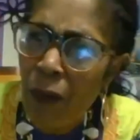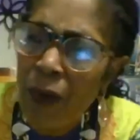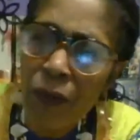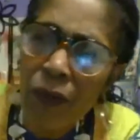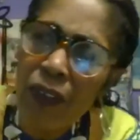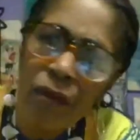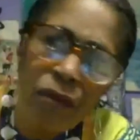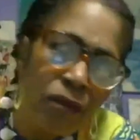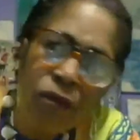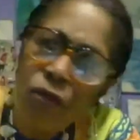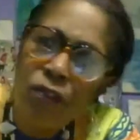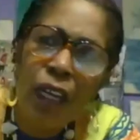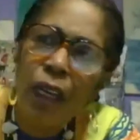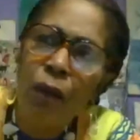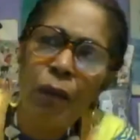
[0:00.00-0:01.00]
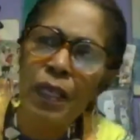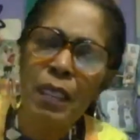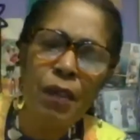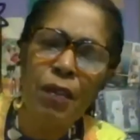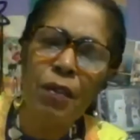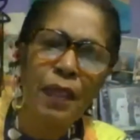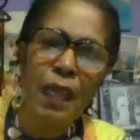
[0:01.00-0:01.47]
What do
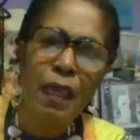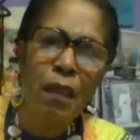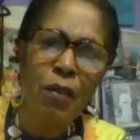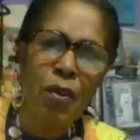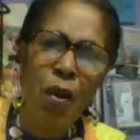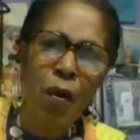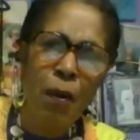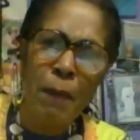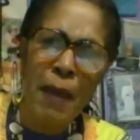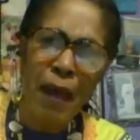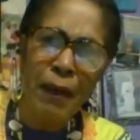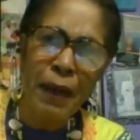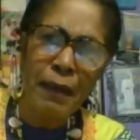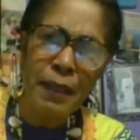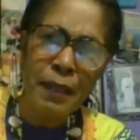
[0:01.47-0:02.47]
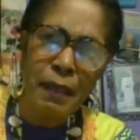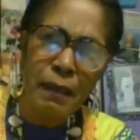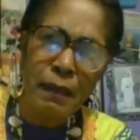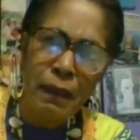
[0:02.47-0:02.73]
you think you know about it?